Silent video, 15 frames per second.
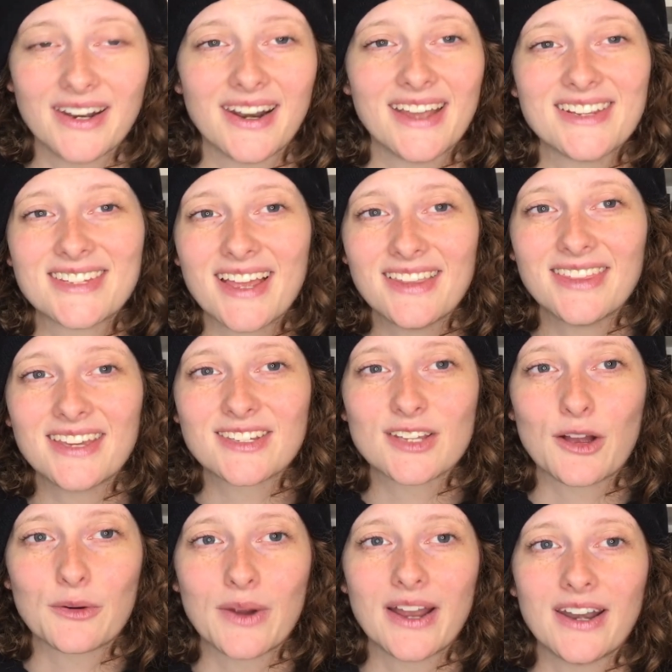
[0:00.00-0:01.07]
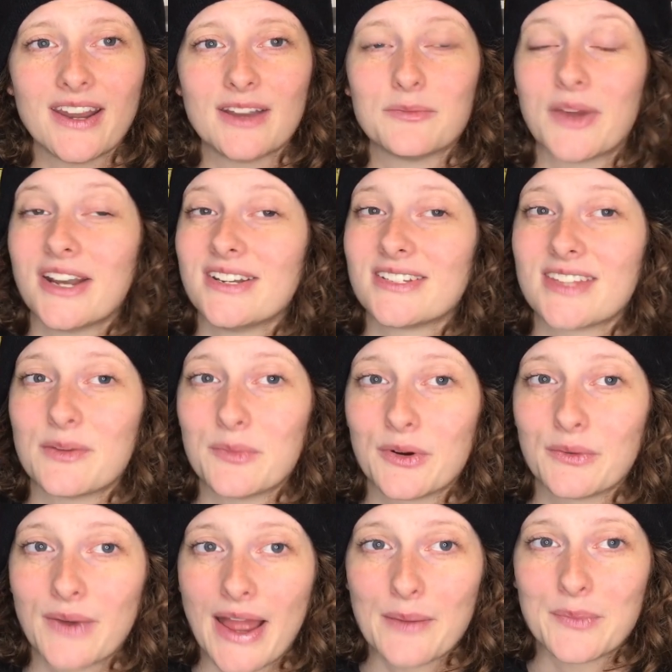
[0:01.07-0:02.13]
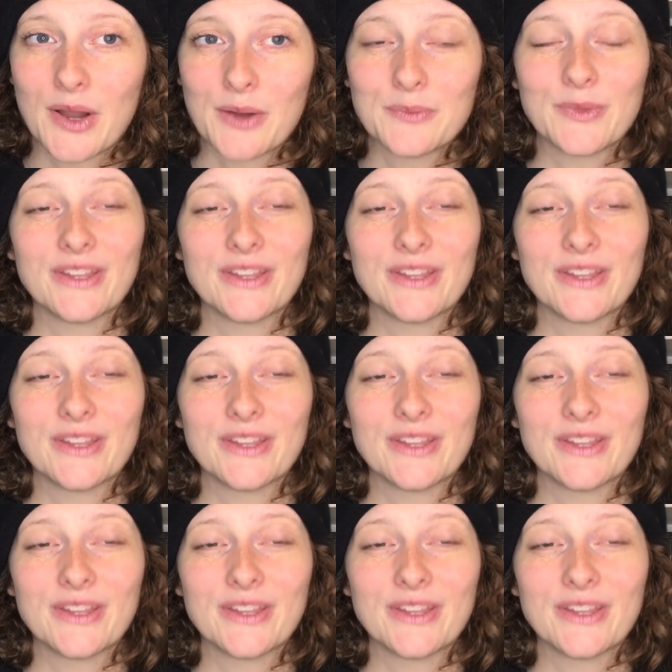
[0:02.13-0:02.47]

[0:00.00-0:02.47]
and I said this already in my December wrap up,